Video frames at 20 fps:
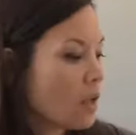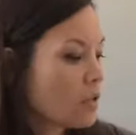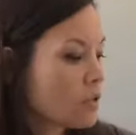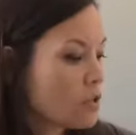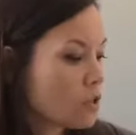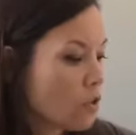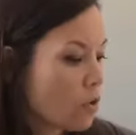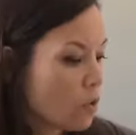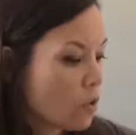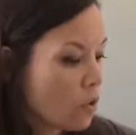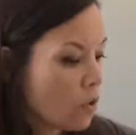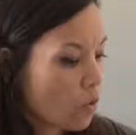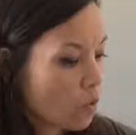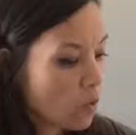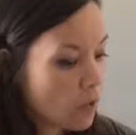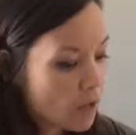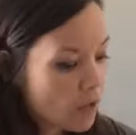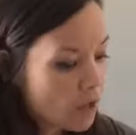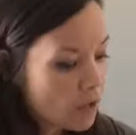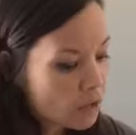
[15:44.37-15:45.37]
So
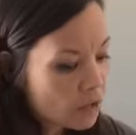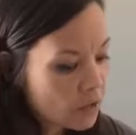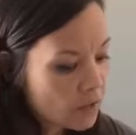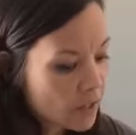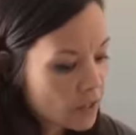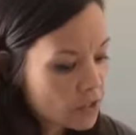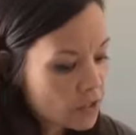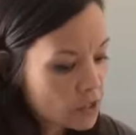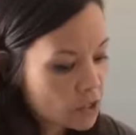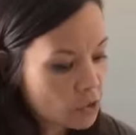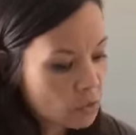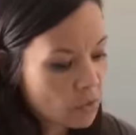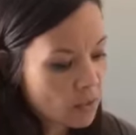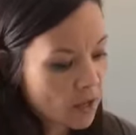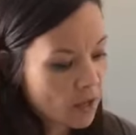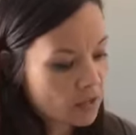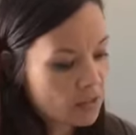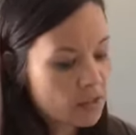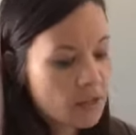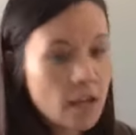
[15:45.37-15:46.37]
what other things do you
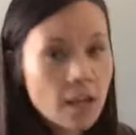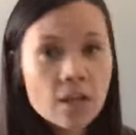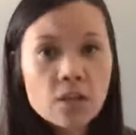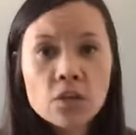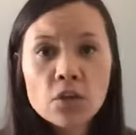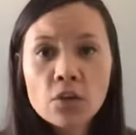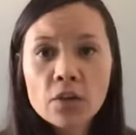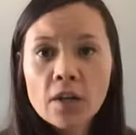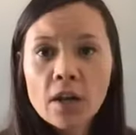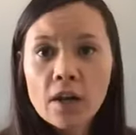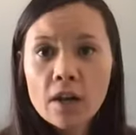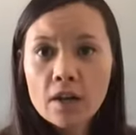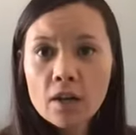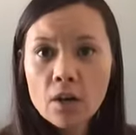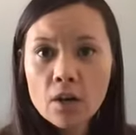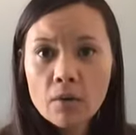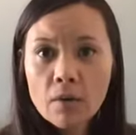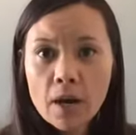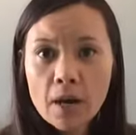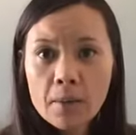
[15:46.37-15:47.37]
get in your kit,
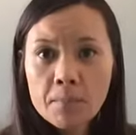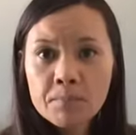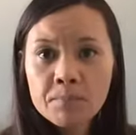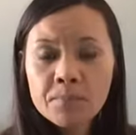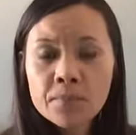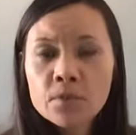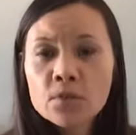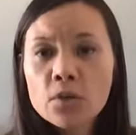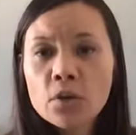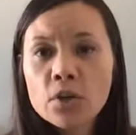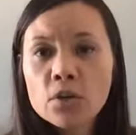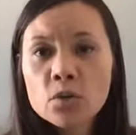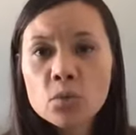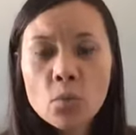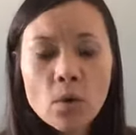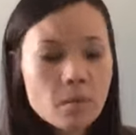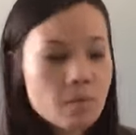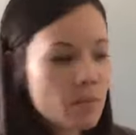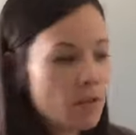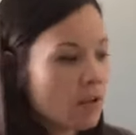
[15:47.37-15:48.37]
all right? So here's
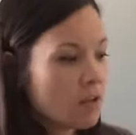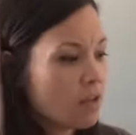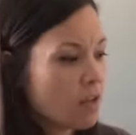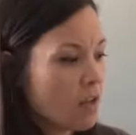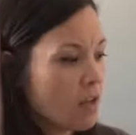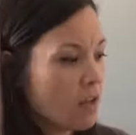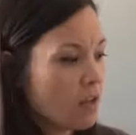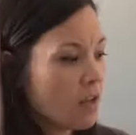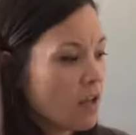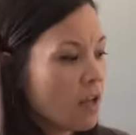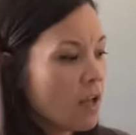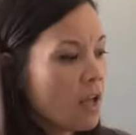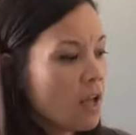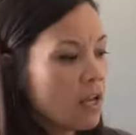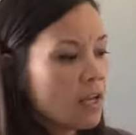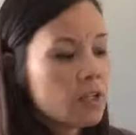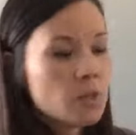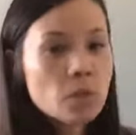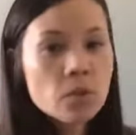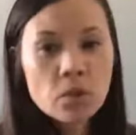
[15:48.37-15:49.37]
one big thing,
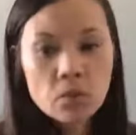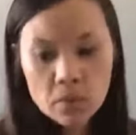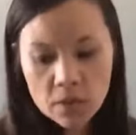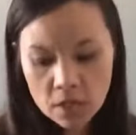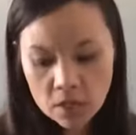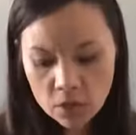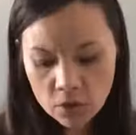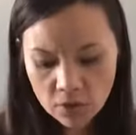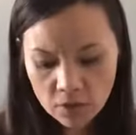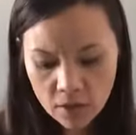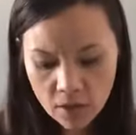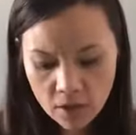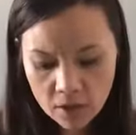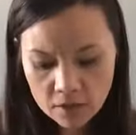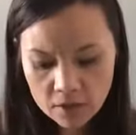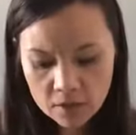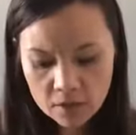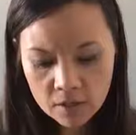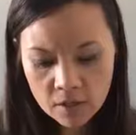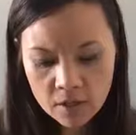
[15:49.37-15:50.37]
is when you get your
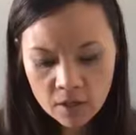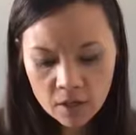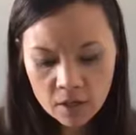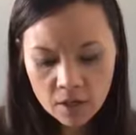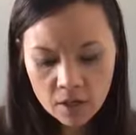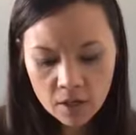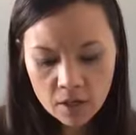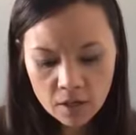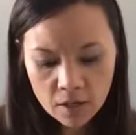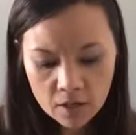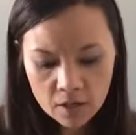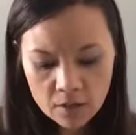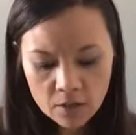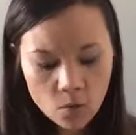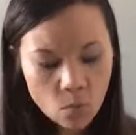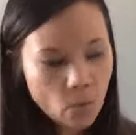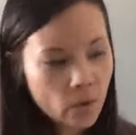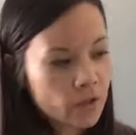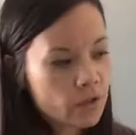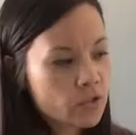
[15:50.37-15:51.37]
kit, the
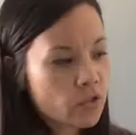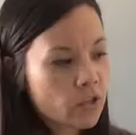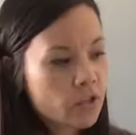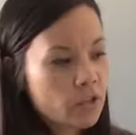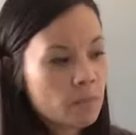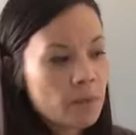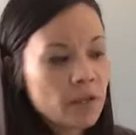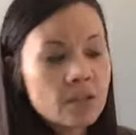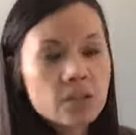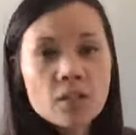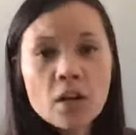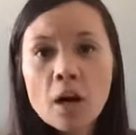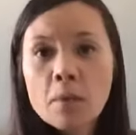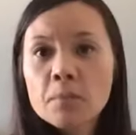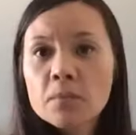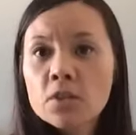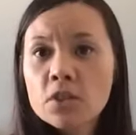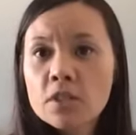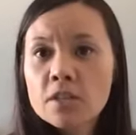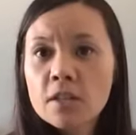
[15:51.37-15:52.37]
oils are gonna be on
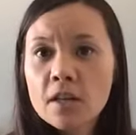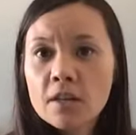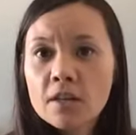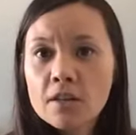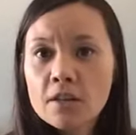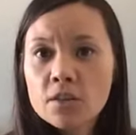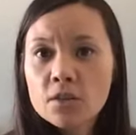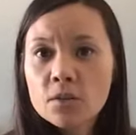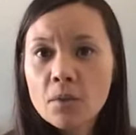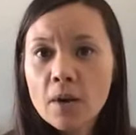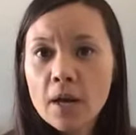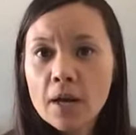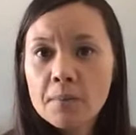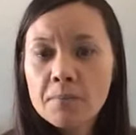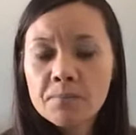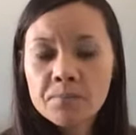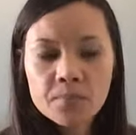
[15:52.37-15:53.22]
top just like this, right?